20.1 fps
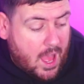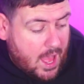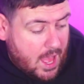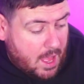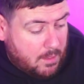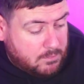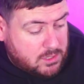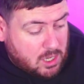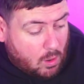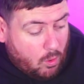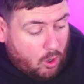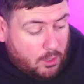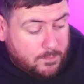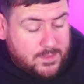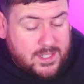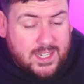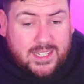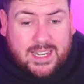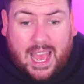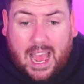So up to
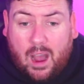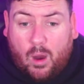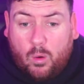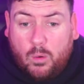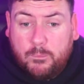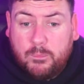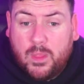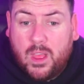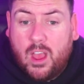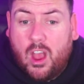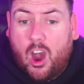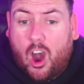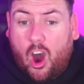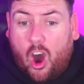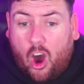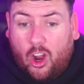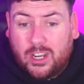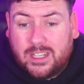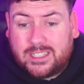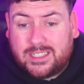now,
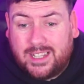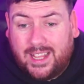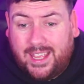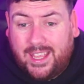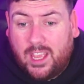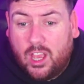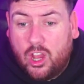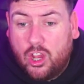honestly,